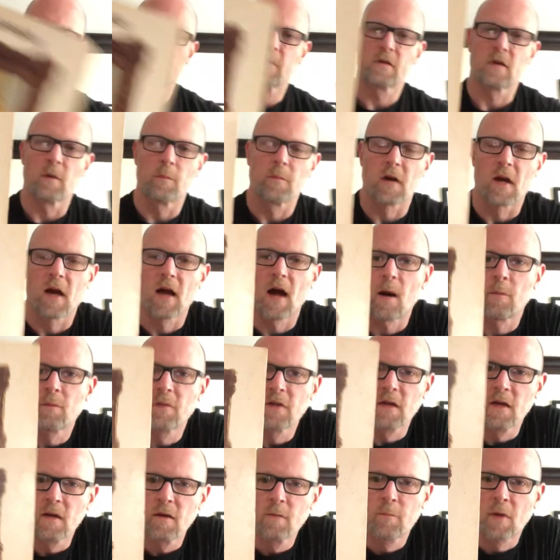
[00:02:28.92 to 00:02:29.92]
Got
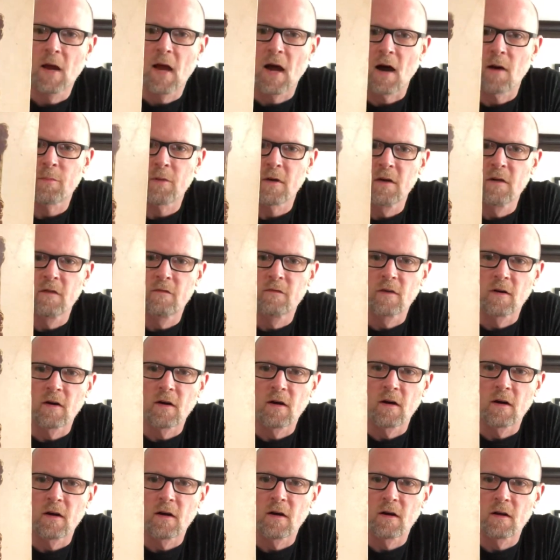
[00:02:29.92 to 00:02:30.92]
a copy of
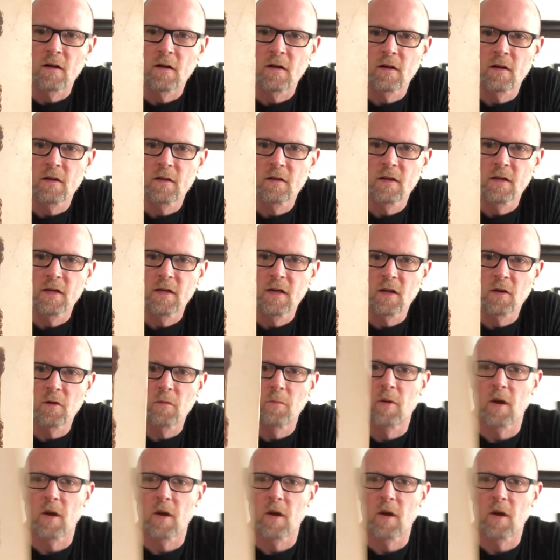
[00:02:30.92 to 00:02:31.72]
the Yellow